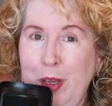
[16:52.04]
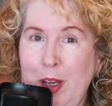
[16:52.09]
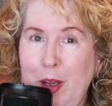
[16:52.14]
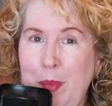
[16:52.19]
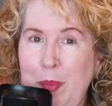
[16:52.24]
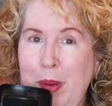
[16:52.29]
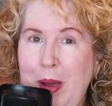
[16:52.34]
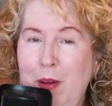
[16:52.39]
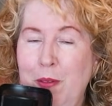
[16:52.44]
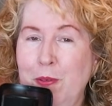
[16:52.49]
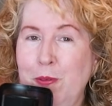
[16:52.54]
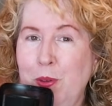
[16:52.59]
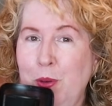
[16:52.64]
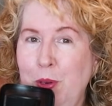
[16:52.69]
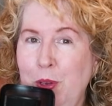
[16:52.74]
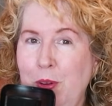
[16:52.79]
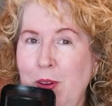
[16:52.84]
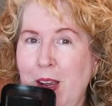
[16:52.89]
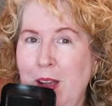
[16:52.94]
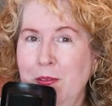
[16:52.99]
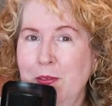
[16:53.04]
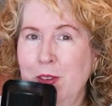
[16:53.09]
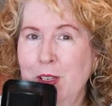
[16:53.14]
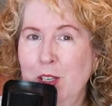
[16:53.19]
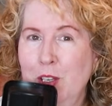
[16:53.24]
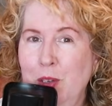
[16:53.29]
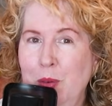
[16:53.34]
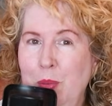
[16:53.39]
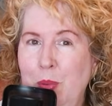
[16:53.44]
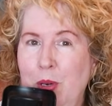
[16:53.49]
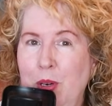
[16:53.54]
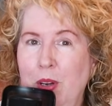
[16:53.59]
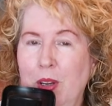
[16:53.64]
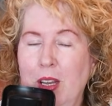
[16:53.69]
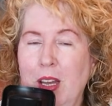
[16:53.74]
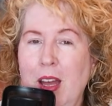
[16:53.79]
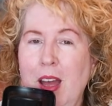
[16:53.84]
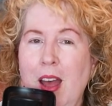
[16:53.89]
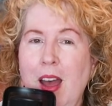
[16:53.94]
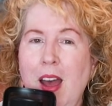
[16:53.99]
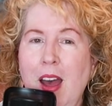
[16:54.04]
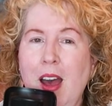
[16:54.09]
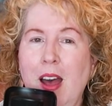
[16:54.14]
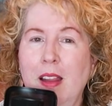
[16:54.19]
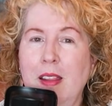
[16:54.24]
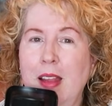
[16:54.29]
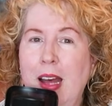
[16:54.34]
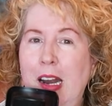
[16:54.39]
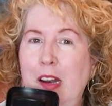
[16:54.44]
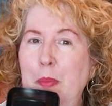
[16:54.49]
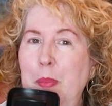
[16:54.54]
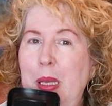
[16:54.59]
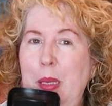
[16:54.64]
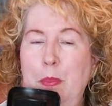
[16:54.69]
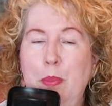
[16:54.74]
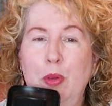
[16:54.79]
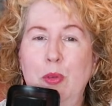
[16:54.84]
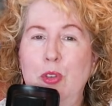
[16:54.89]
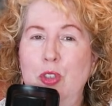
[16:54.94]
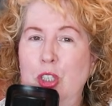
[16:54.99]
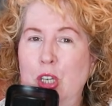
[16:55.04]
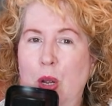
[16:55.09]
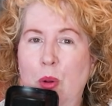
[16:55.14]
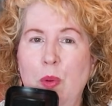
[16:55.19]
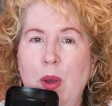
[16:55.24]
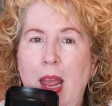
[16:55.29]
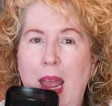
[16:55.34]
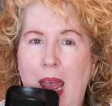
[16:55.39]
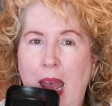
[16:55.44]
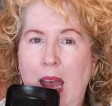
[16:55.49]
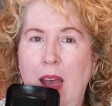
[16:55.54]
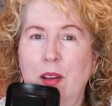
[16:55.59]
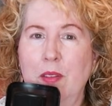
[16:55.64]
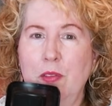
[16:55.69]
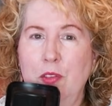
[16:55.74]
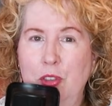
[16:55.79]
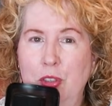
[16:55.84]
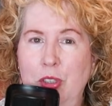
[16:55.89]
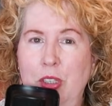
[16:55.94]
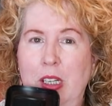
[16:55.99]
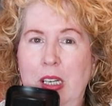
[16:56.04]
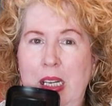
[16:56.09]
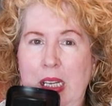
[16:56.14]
about photographing your work, a lot of people don't have good